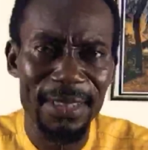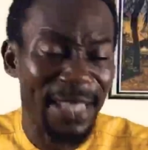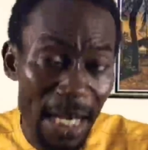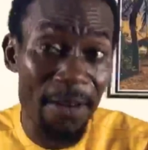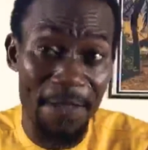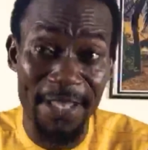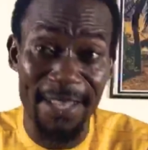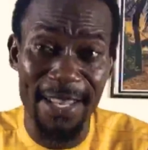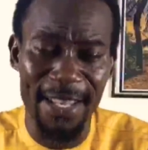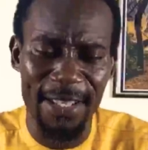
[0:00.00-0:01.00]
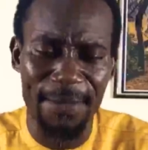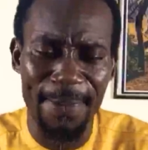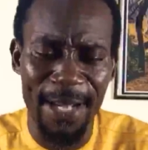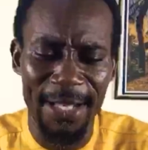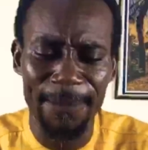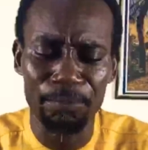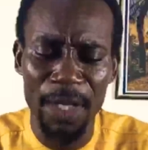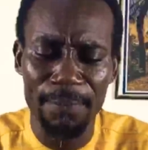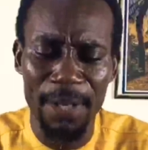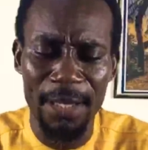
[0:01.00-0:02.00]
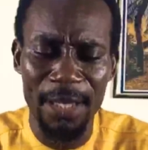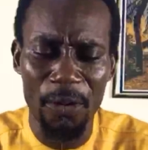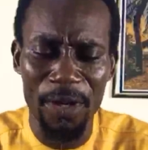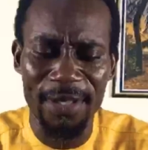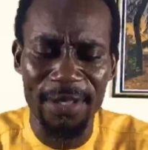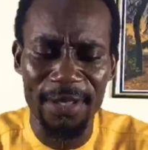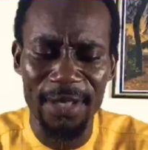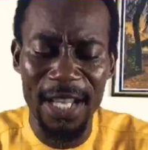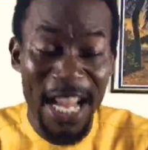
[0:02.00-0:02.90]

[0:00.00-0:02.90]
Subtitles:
none of these things is bad, but there was